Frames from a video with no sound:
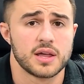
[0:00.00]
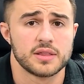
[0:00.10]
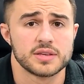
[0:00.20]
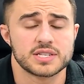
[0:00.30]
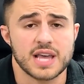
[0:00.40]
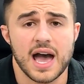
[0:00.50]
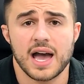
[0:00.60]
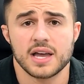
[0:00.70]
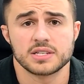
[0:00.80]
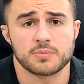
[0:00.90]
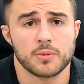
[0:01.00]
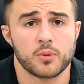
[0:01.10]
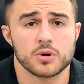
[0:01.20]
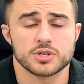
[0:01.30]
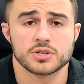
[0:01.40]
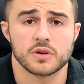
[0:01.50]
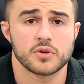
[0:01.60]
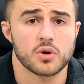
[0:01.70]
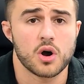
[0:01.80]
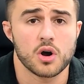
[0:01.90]
the size and proportions of
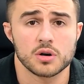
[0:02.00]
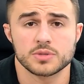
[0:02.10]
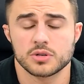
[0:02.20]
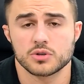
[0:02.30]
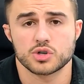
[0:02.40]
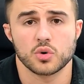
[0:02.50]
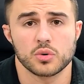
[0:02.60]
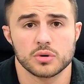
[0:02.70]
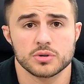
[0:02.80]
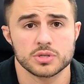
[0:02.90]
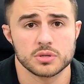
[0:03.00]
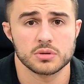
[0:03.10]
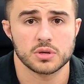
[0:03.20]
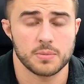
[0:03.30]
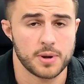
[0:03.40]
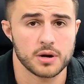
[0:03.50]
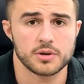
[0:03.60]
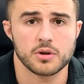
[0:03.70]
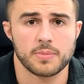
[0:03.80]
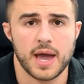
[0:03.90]
your arms and your shoulders compared
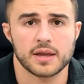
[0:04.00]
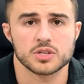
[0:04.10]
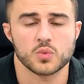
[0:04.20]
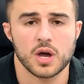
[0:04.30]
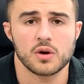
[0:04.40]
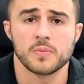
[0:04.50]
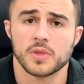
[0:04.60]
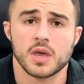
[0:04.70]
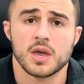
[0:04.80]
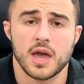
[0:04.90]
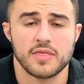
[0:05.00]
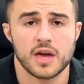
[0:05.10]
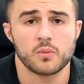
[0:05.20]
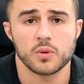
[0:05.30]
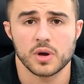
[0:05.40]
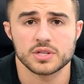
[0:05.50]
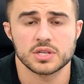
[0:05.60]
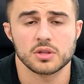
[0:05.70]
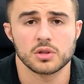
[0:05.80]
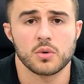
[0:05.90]
to your back as well. And then we want to see
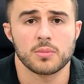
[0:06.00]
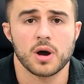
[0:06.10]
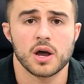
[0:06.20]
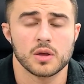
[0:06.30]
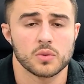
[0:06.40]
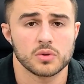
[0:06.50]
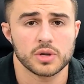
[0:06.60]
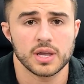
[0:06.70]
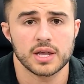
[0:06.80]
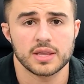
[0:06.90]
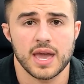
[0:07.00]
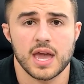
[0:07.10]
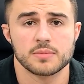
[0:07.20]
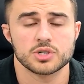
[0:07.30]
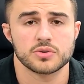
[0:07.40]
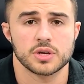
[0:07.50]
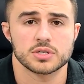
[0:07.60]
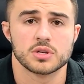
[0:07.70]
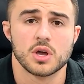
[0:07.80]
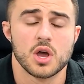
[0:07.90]
the lower body. We're looking at the
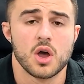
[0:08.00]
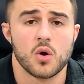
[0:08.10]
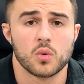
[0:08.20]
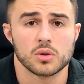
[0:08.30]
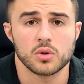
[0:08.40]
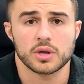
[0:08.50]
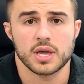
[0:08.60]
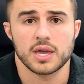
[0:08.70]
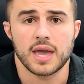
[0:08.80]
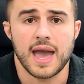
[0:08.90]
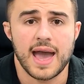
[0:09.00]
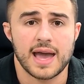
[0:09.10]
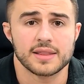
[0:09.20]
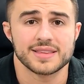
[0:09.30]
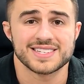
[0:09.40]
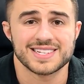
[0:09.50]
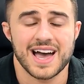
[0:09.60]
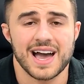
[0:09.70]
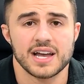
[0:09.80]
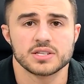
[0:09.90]
hamstrings. We're looking at the
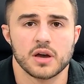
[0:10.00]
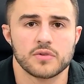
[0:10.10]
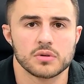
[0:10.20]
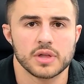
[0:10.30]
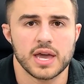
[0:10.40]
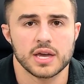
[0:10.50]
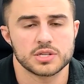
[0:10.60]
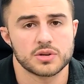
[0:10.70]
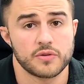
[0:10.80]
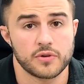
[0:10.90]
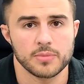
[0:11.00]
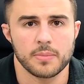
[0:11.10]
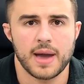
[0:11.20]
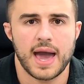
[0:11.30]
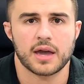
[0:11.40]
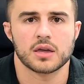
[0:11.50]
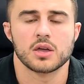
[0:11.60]
size of your legs from the back.